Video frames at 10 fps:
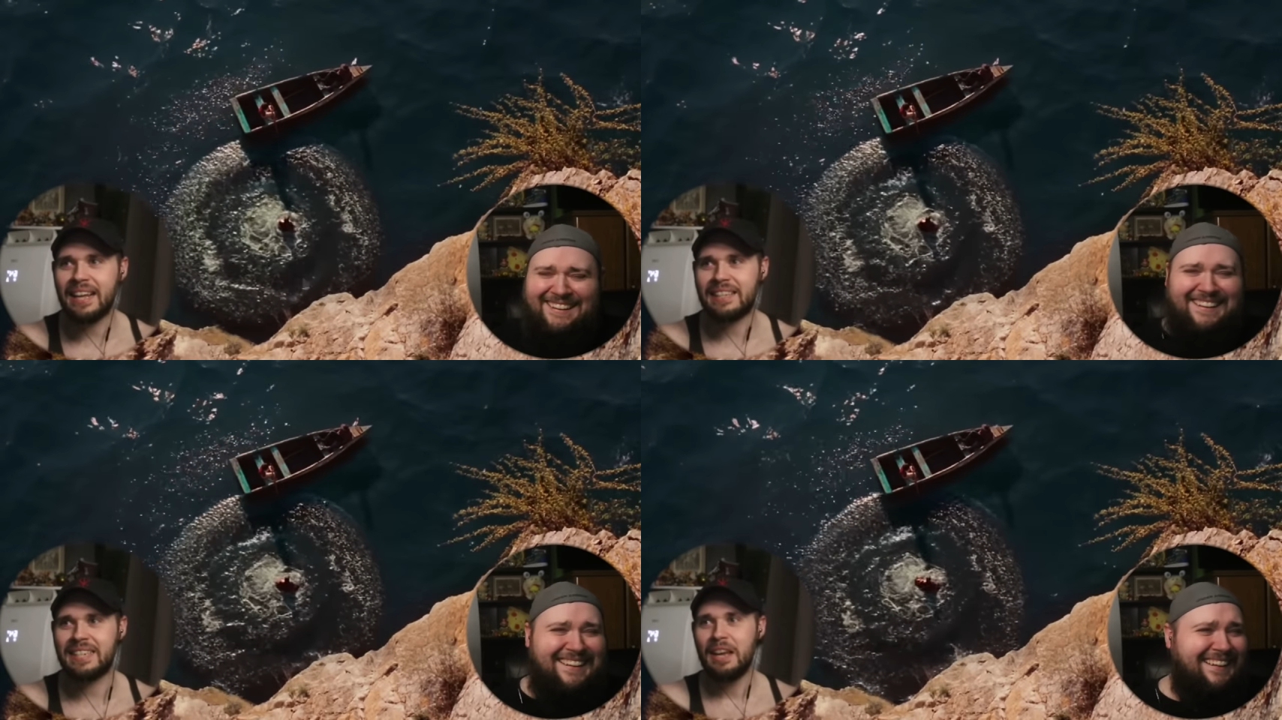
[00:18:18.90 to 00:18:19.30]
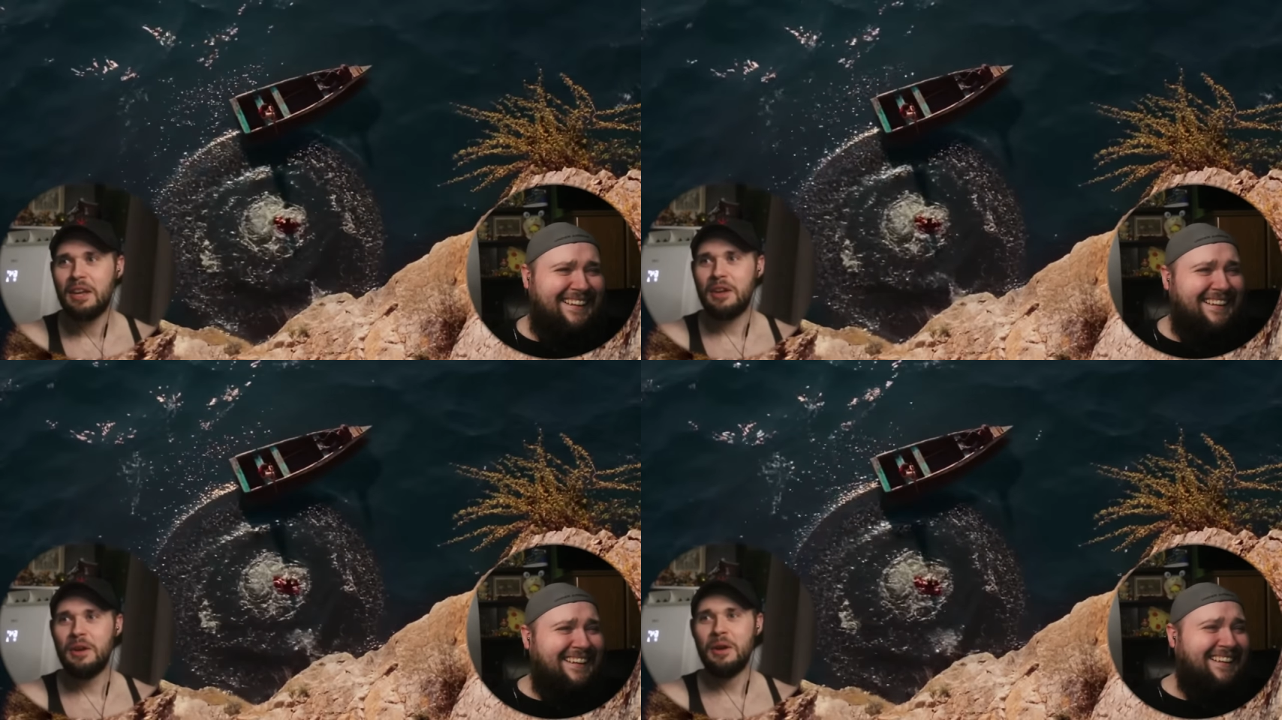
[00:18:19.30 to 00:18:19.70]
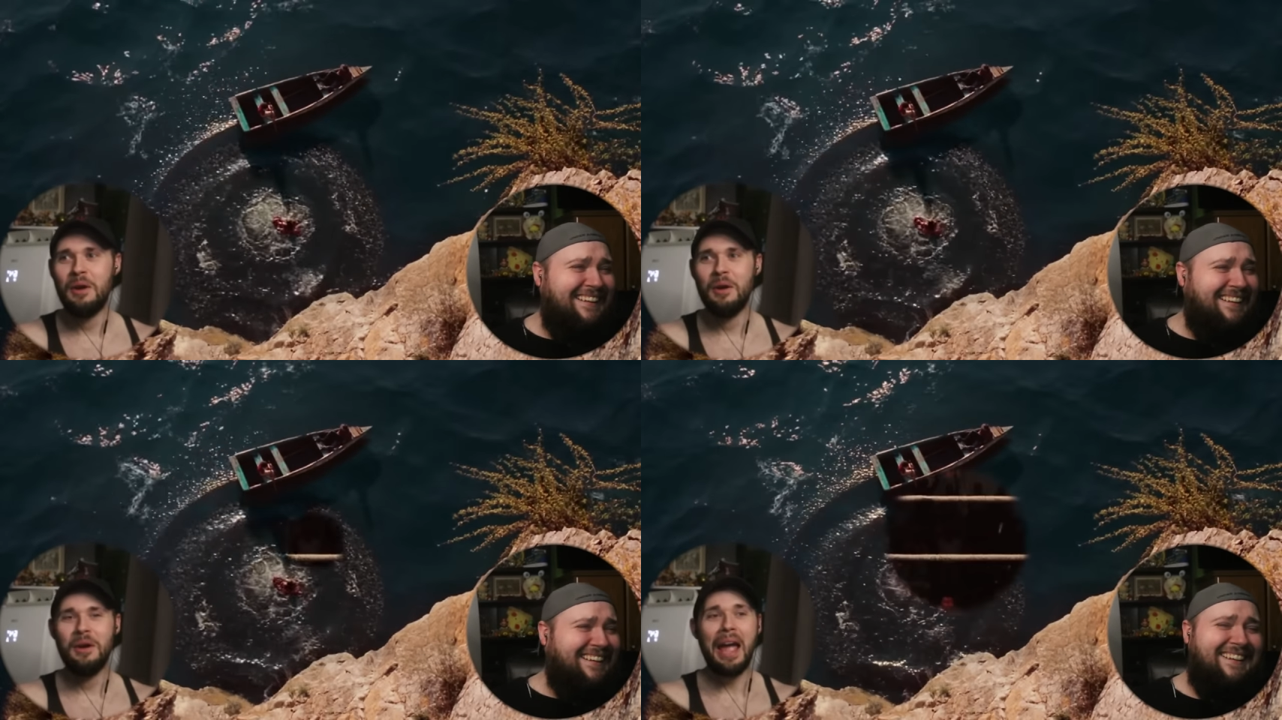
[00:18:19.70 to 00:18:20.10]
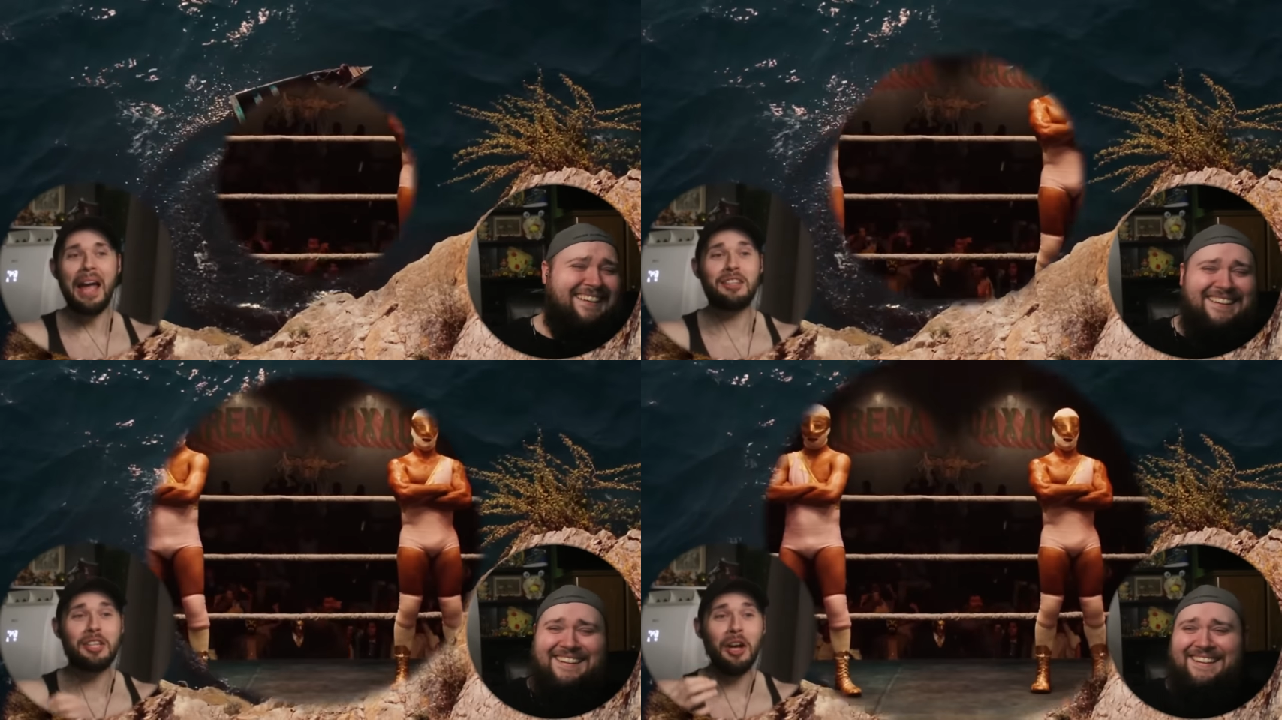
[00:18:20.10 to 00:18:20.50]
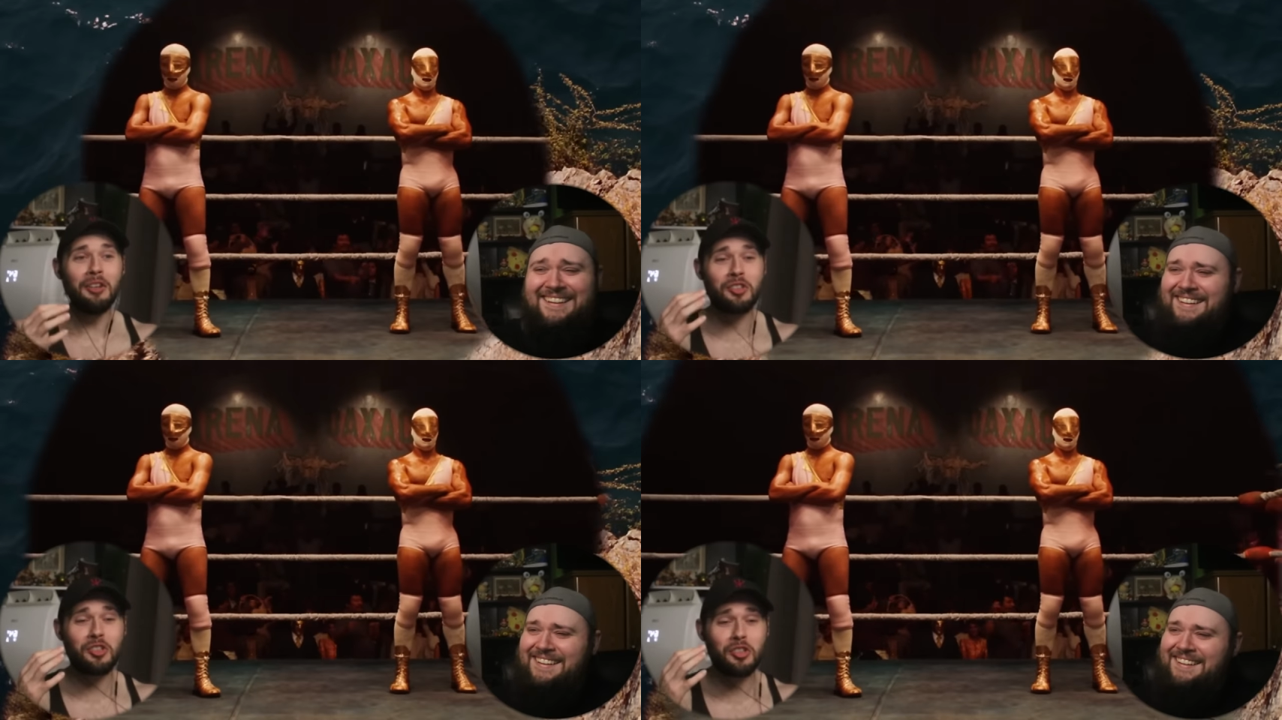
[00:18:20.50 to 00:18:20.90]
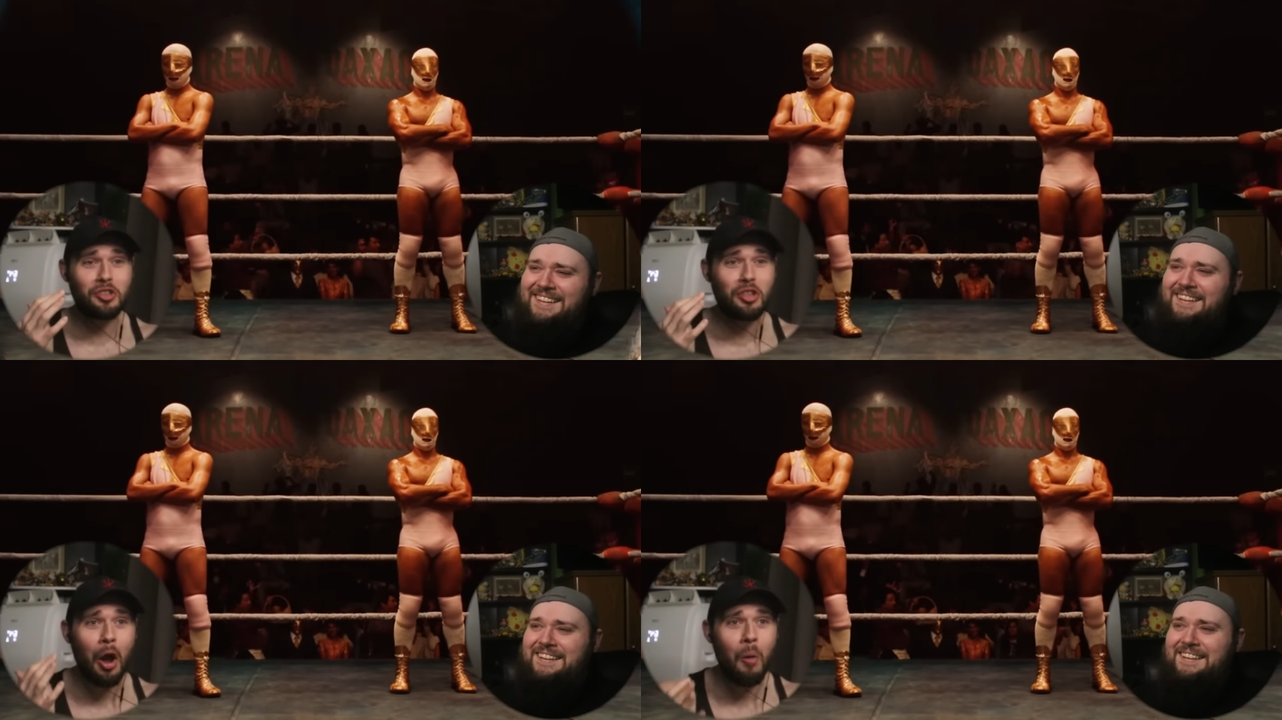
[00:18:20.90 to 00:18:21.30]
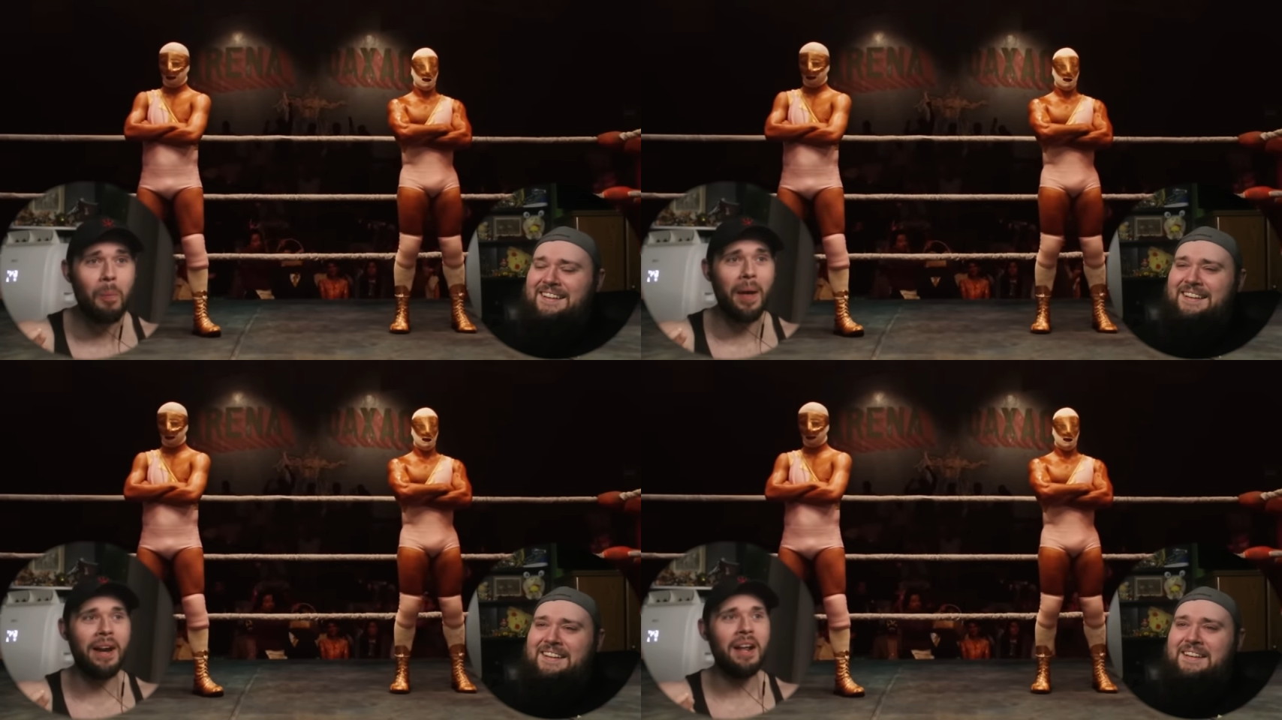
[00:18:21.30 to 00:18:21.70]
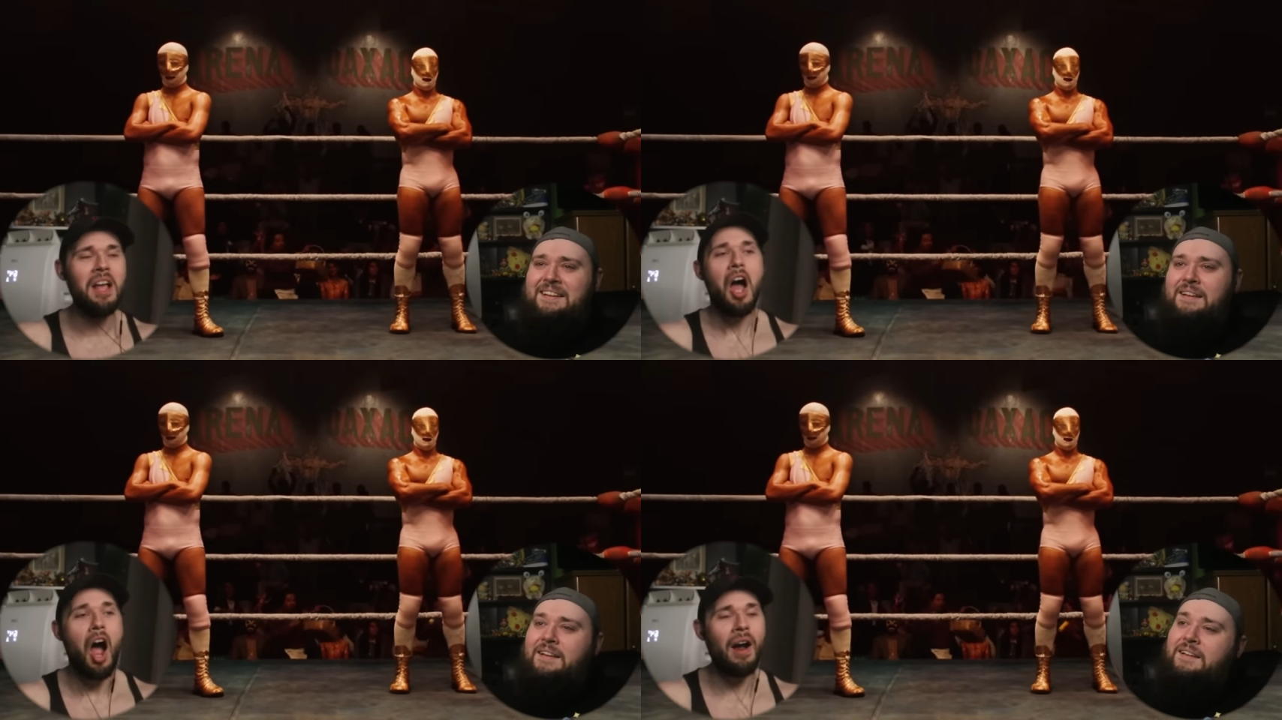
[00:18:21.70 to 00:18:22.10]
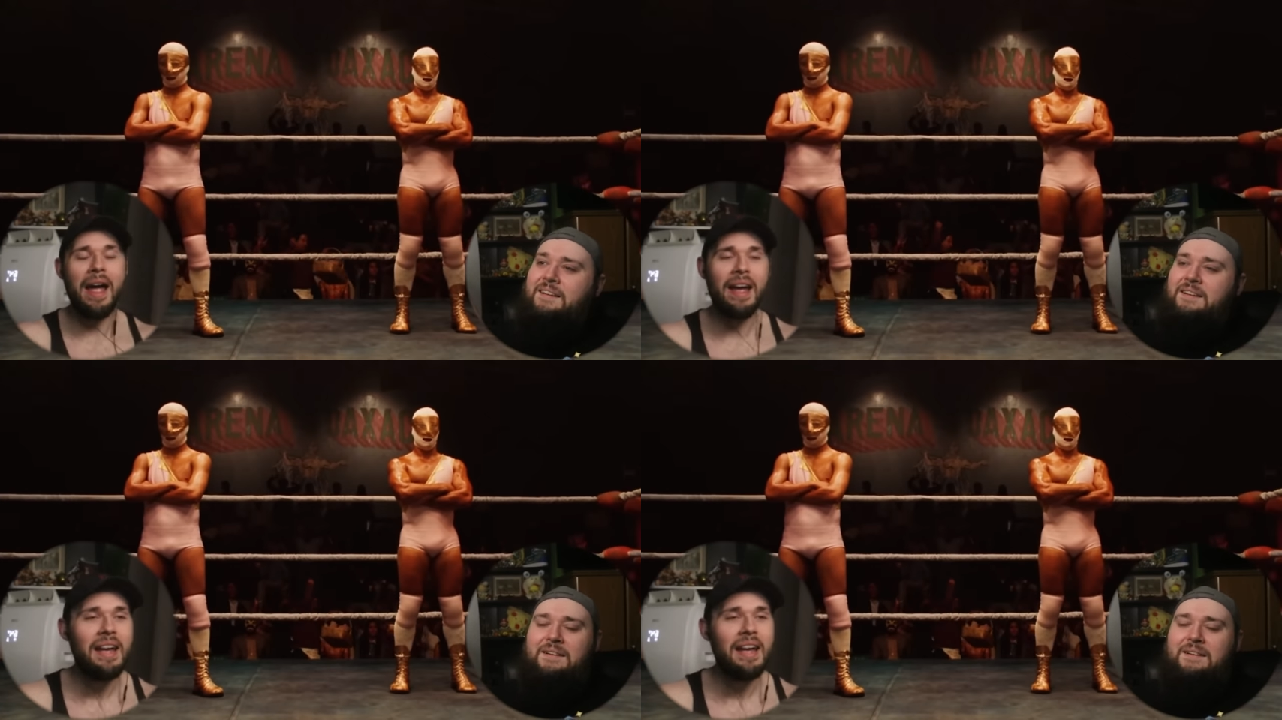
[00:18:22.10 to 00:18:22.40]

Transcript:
Speaker 1: it! It's so stupid! Alright.